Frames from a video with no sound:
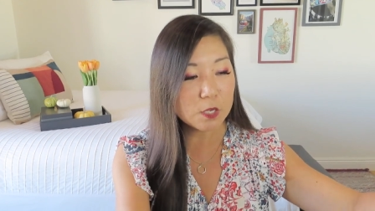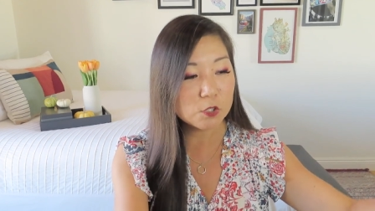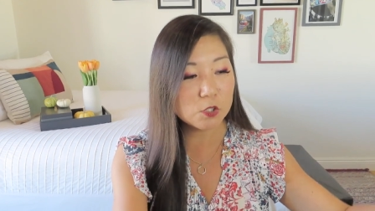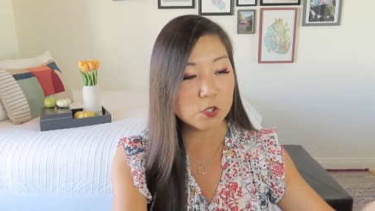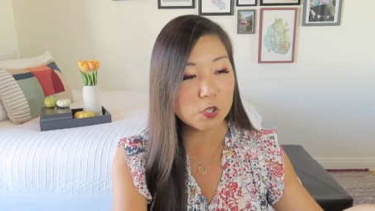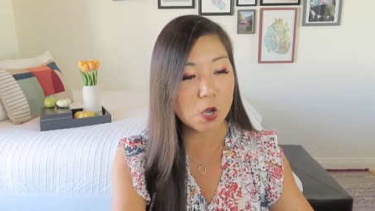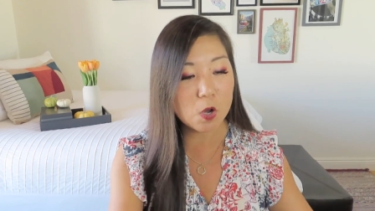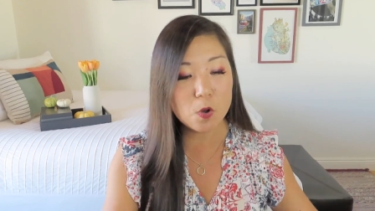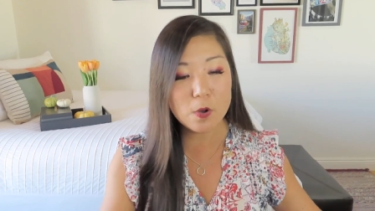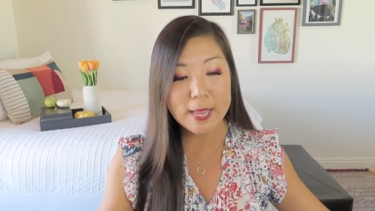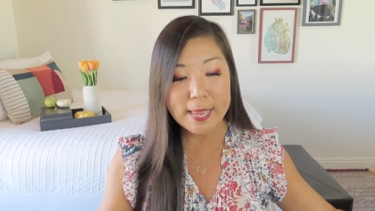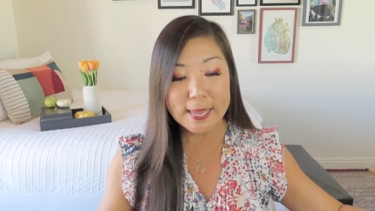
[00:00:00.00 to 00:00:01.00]

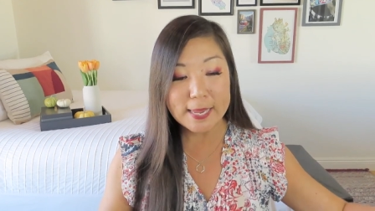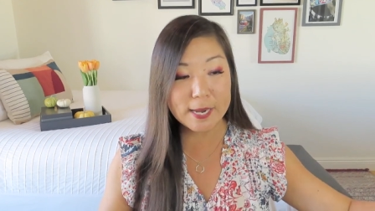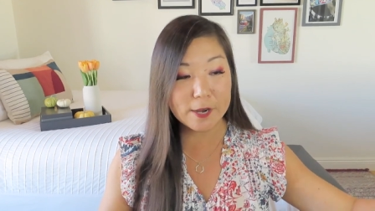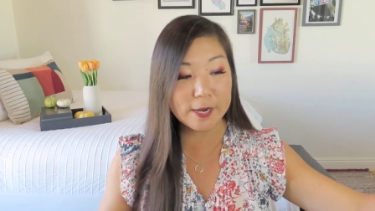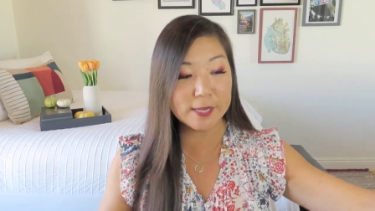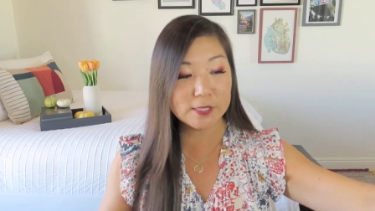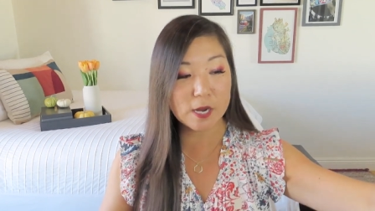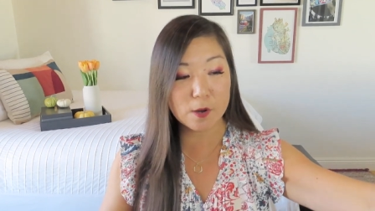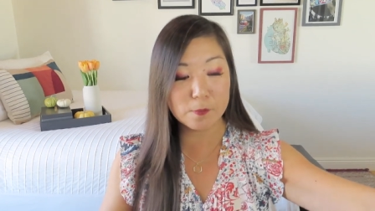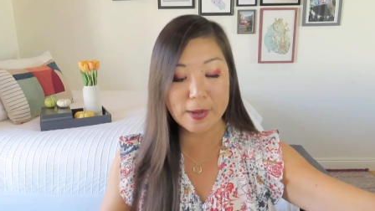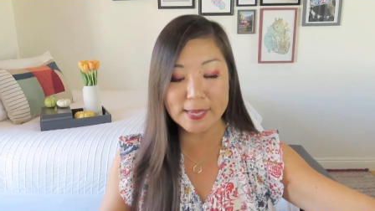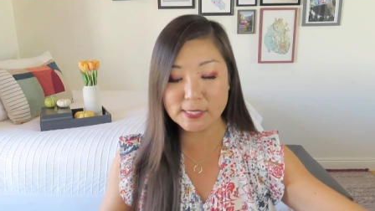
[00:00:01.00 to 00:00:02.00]
So here is
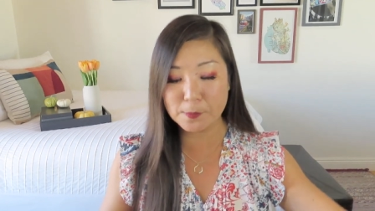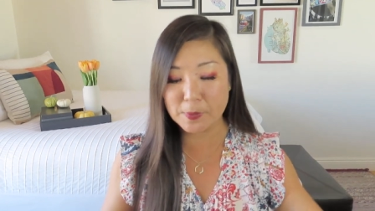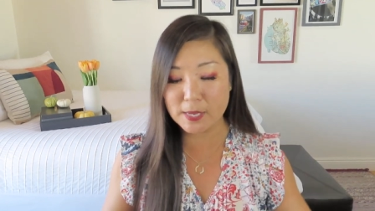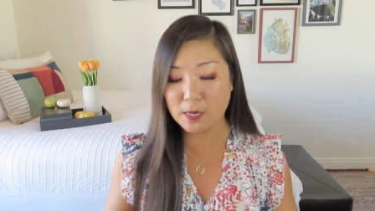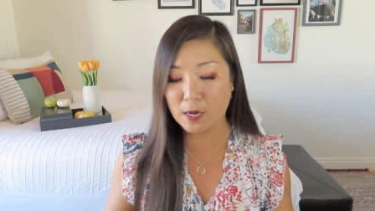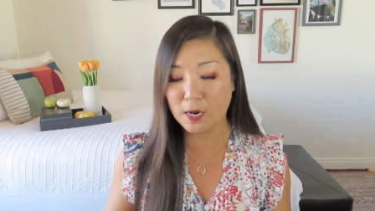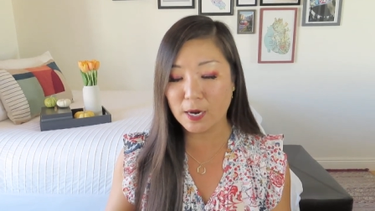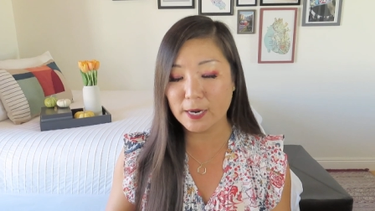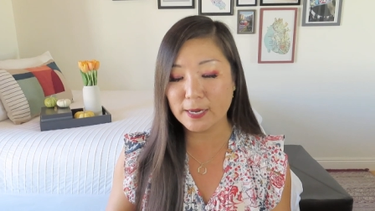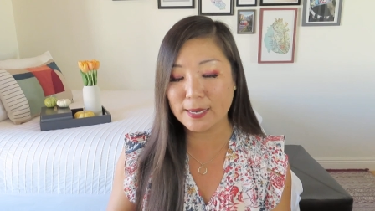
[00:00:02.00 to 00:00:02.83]
our recipe card.